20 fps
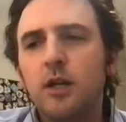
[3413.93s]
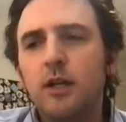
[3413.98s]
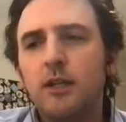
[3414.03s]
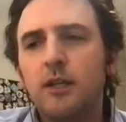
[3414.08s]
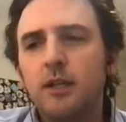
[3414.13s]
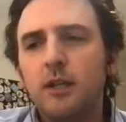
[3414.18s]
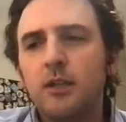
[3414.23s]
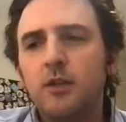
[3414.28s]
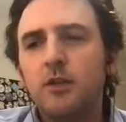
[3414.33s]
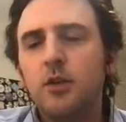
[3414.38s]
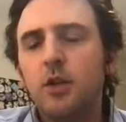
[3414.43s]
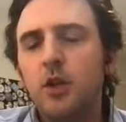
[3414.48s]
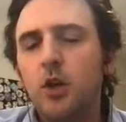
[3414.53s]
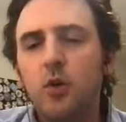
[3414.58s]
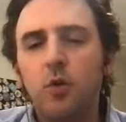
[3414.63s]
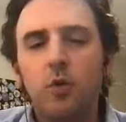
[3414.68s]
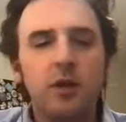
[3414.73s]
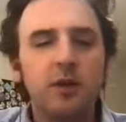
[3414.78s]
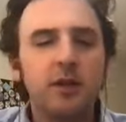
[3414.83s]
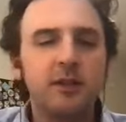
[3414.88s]
I you
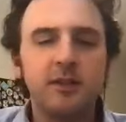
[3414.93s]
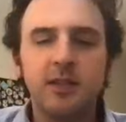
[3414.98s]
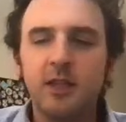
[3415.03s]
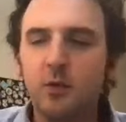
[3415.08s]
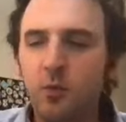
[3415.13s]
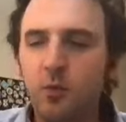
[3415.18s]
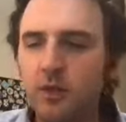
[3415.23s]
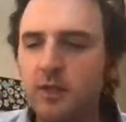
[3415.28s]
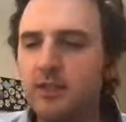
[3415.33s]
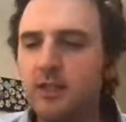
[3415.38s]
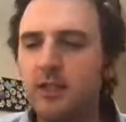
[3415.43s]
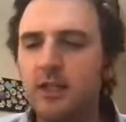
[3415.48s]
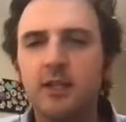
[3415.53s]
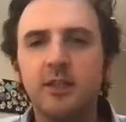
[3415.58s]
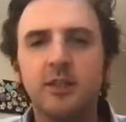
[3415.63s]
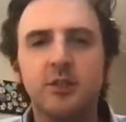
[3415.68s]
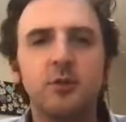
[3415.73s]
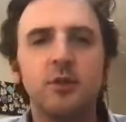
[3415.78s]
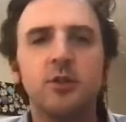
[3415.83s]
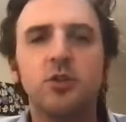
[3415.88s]
know, and it's like, what's the
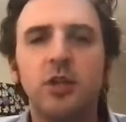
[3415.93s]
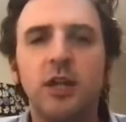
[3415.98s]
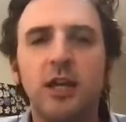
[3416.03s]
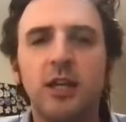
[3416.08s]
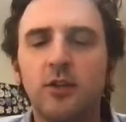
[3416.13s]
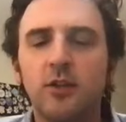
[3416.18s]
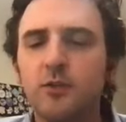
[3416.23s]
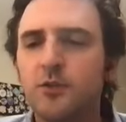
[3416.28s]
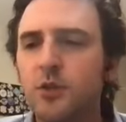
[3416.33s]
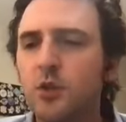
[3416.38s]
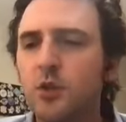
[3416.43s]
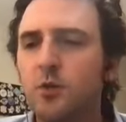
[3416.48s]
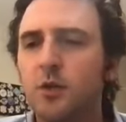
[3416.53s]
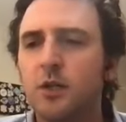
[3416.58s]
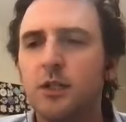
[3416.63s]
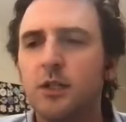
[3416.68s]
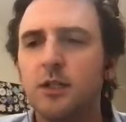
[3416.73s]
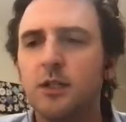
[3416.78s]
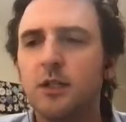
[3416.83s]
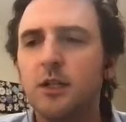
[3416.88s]
History Channel
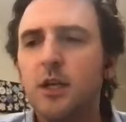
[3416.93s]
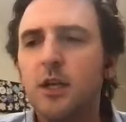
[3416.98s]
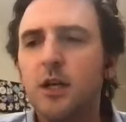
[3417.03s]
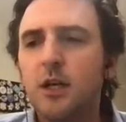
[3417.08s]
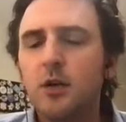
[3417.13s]
doing